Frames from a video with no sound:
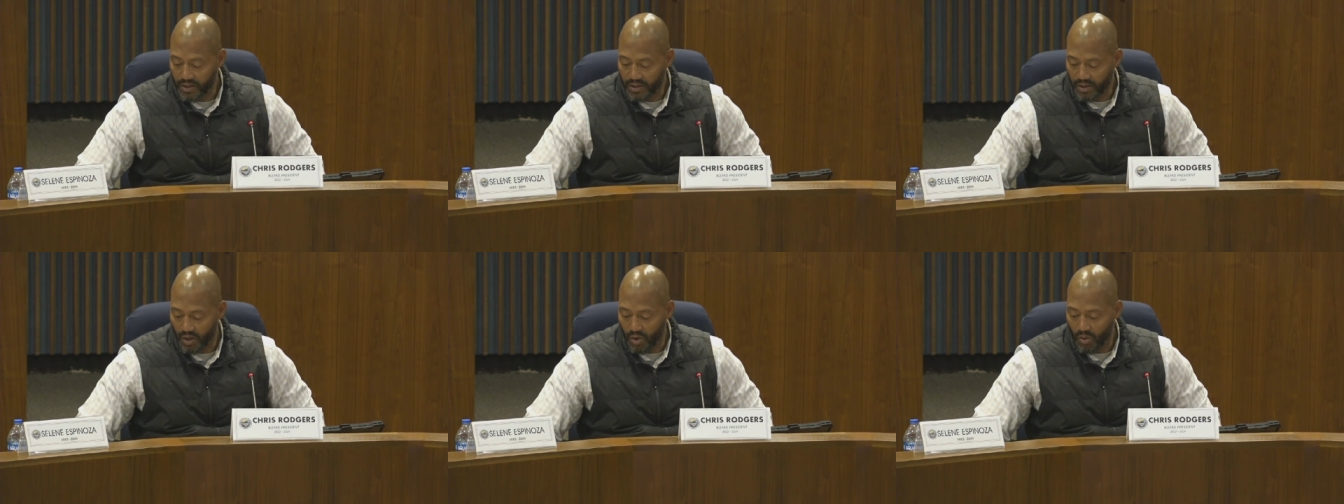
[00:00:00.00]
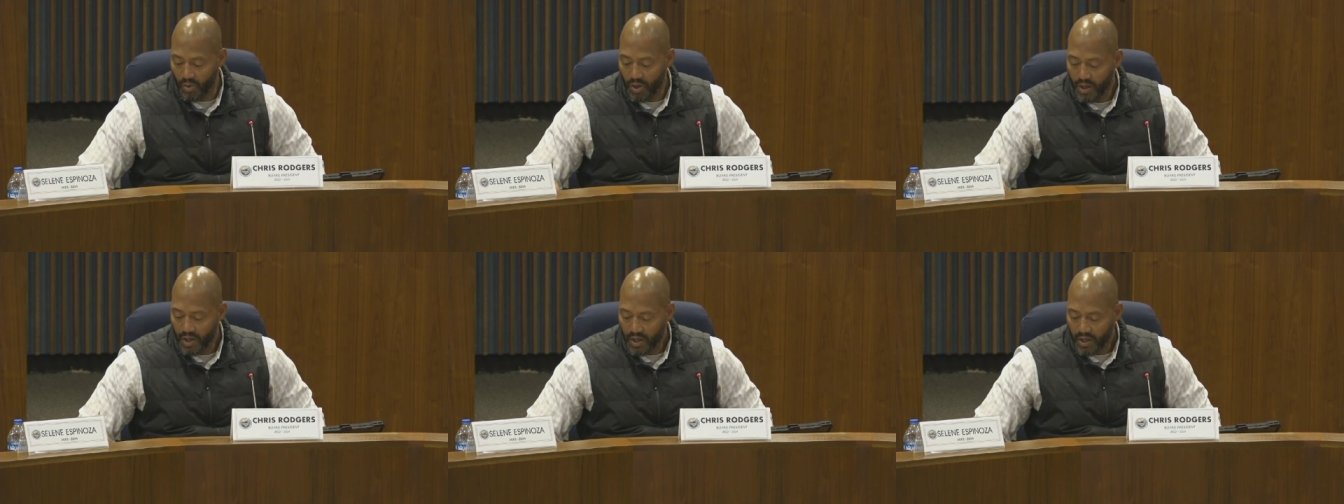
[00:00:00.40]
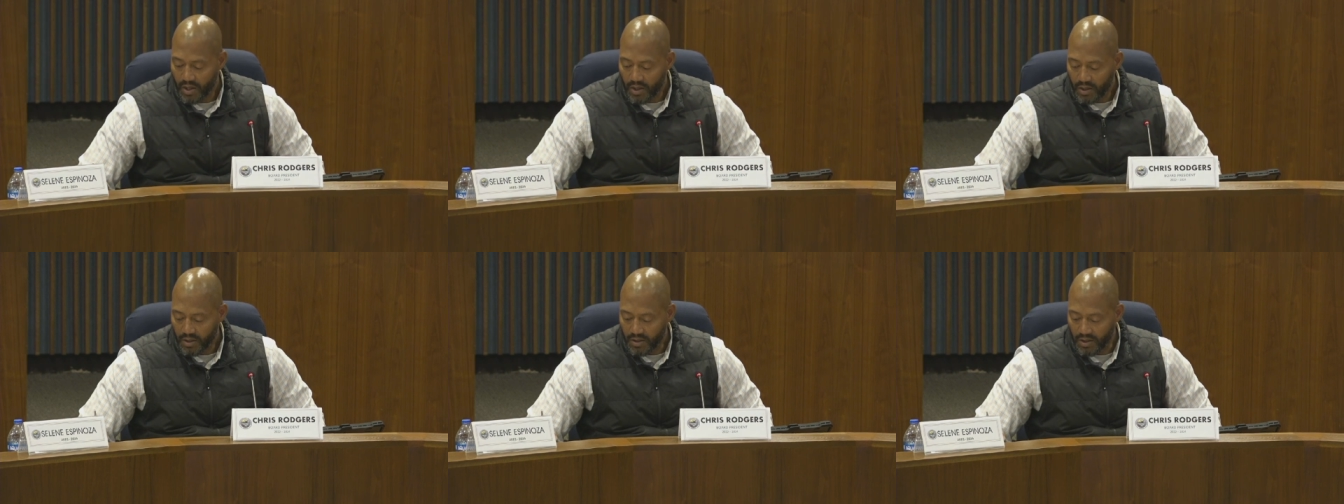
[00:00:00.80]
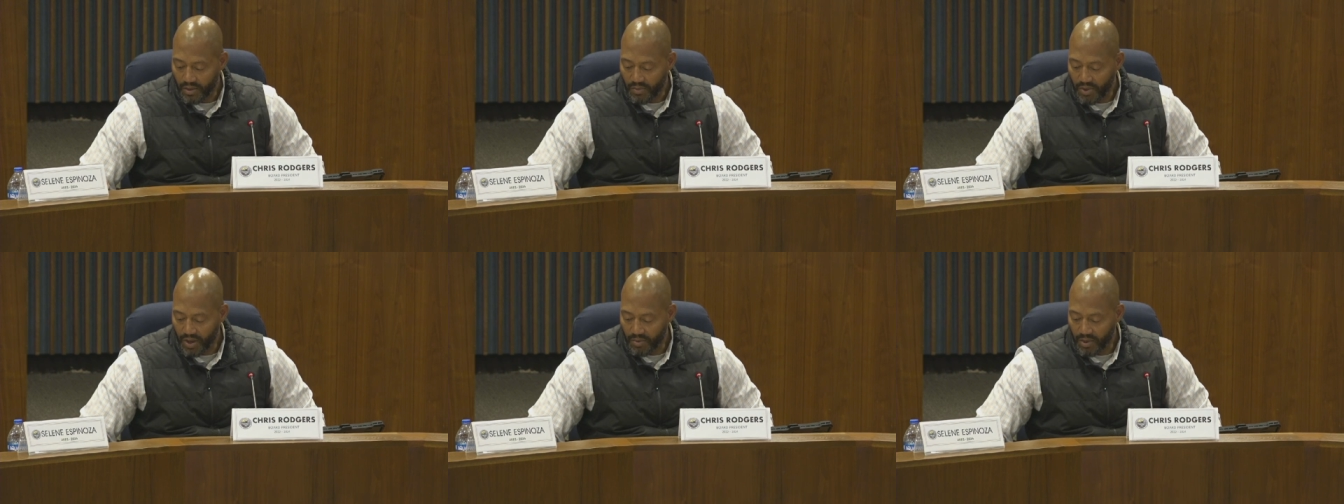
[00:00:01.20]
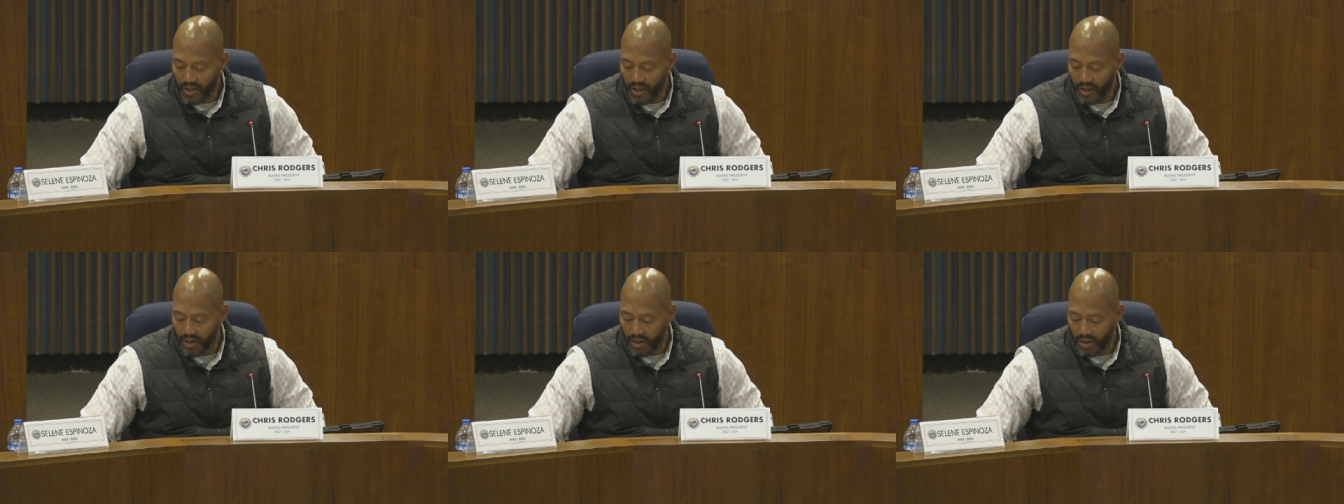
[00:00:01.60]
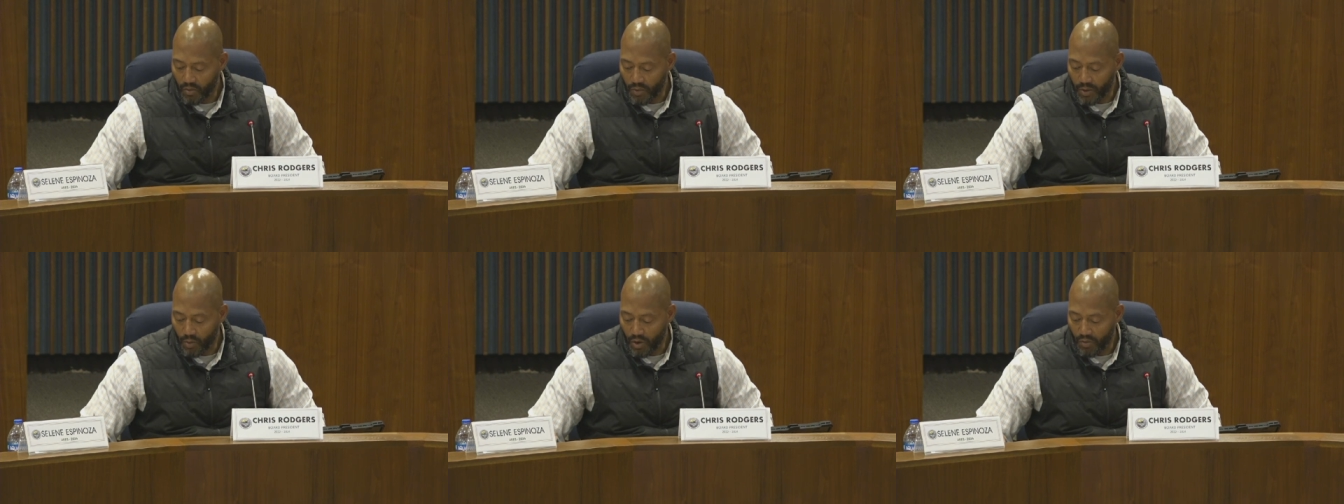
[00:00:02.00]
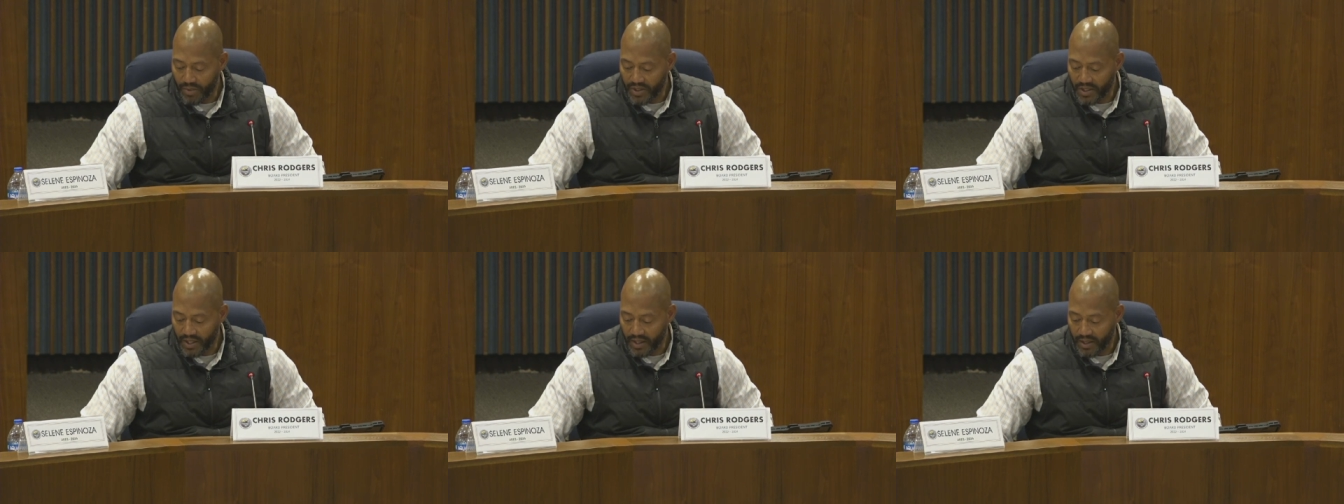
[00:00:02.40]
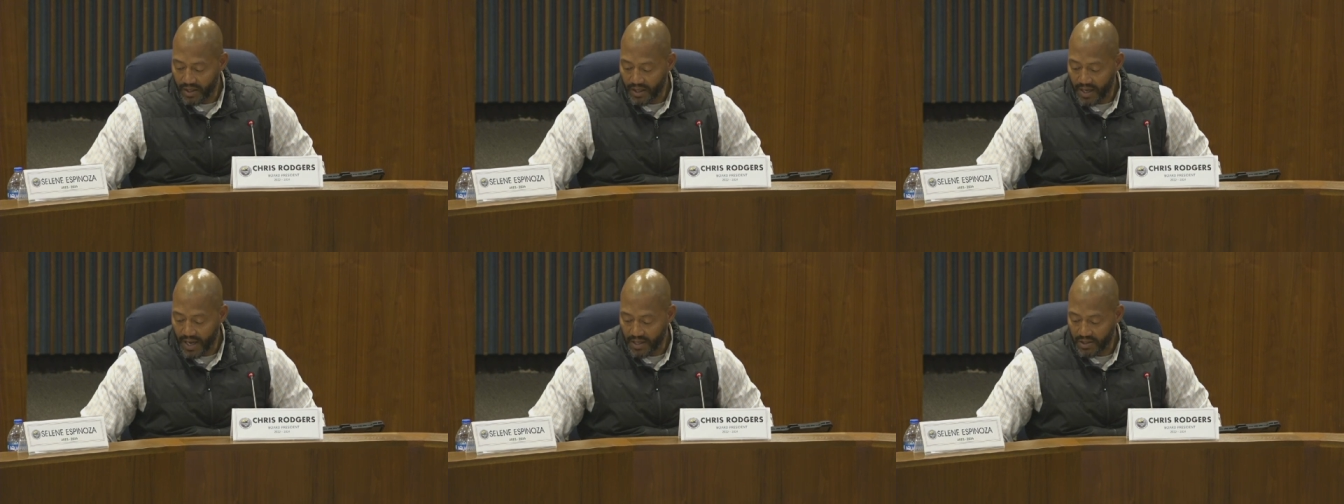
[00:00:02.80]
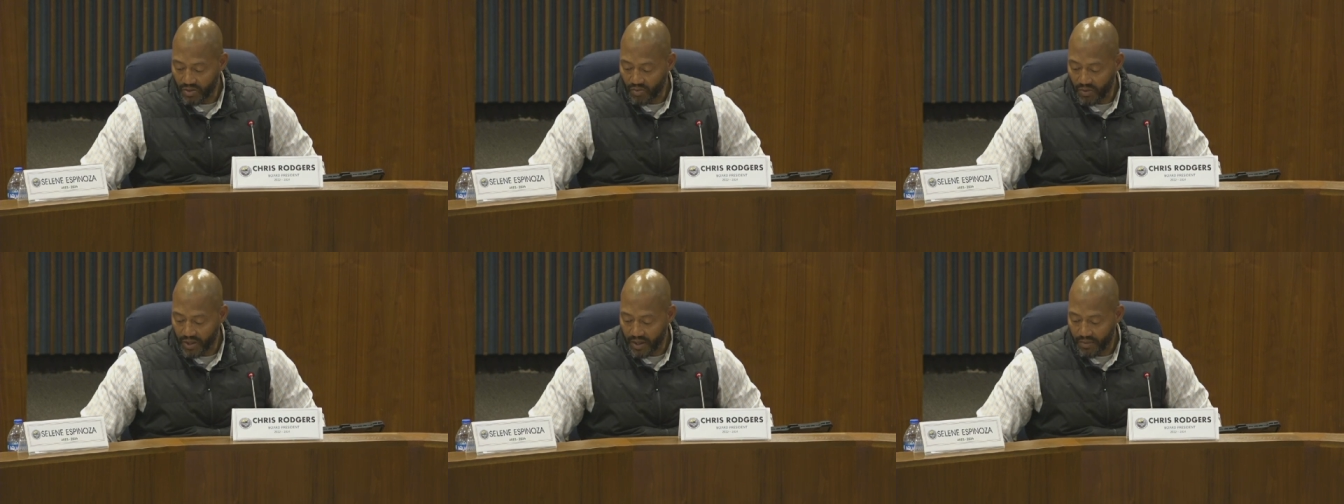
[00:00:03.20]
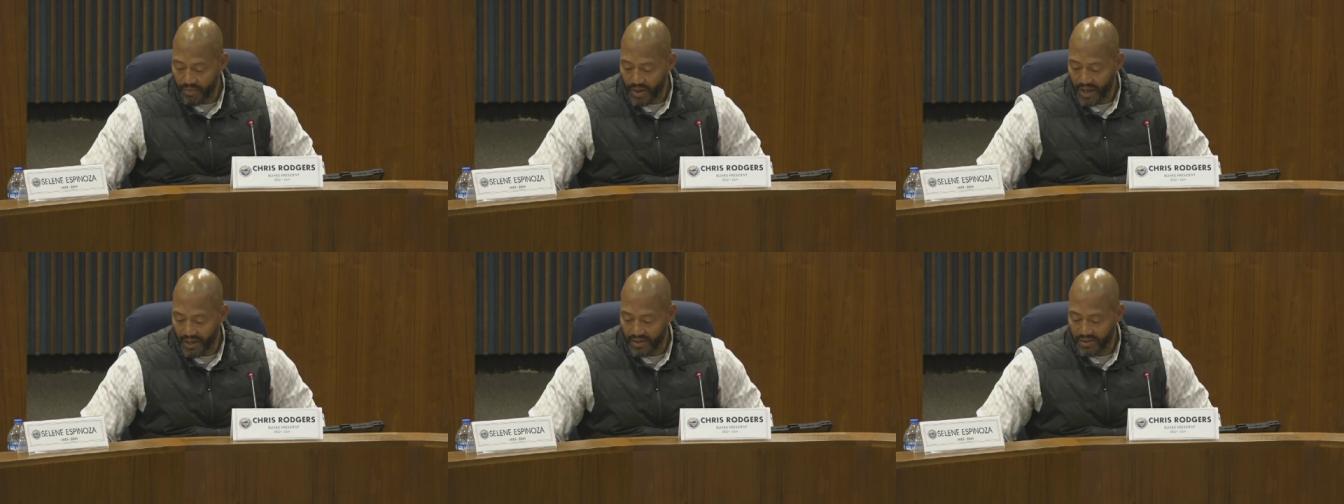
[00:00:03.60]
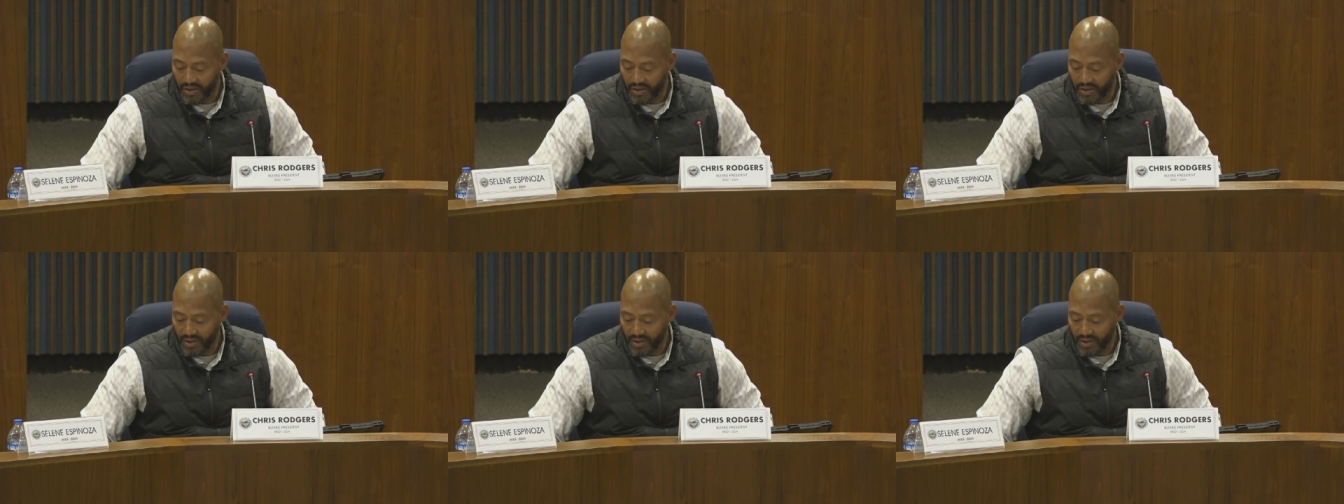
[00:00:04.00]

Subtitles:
So to the public, we won't be taking any action when we get back.